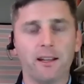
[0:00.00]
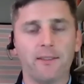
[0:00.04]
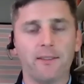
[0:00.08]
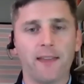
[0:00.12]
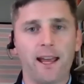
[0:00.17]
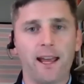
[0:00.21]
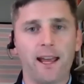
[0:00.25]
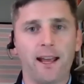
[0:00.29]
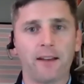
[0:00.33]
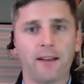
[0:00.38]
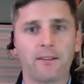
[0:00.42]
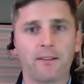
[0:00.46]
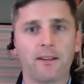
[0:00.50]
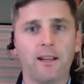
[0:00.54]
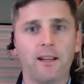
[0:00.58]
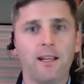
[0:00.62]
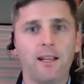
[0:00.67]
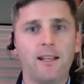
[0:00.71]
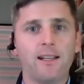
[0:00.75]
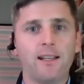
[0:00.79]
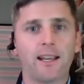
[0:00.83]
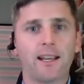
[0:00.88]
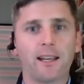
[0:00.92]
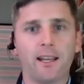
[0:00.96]
in that
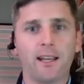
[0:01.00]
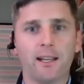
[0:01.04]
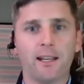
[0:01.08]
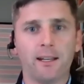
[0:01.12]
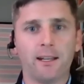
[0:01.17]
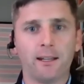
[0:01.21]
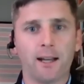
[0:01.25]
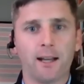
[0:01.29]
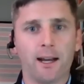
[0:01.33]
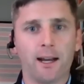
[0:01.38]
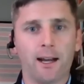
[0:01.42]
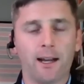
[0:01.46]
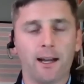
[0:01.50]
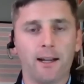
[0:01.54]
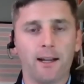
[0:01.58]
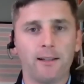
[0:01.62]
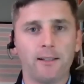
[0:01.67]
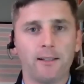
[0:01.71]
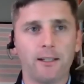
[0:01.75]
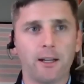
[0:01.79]
it can, uh,